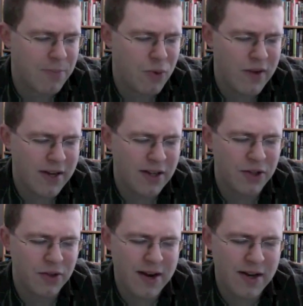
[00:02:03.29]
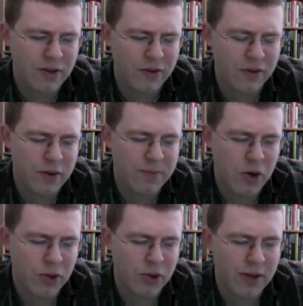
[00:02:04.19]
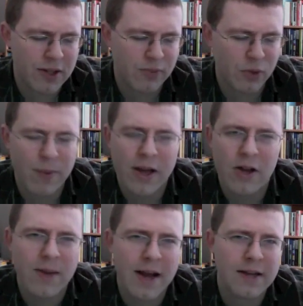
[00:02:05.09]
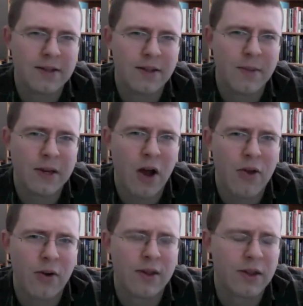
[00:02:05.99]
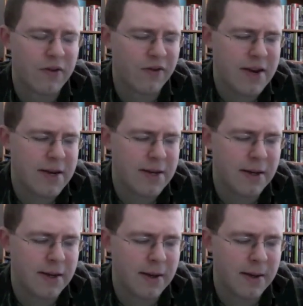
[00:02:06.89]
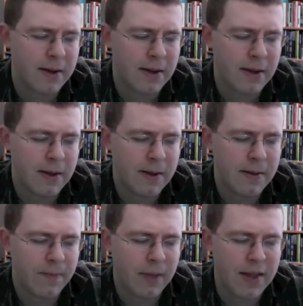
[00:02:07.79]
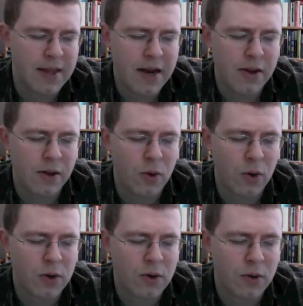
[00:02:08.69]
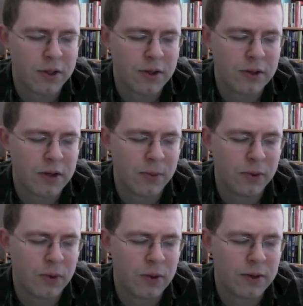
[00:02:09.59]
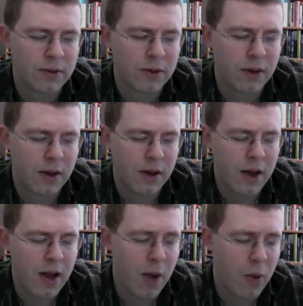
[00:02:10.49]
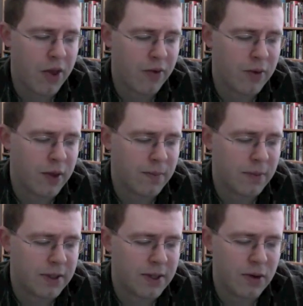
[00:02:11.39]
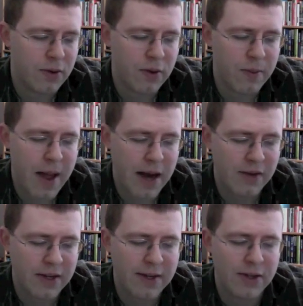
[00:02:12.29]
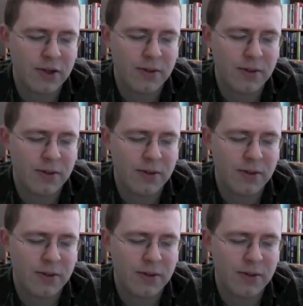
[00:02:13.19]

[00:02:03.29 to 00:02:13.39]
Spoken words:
moving in a strange, fluid motion as if propelled by something other than their feet. At the end of the corridor were double doors. I went through them, continued through the back of the kitchen,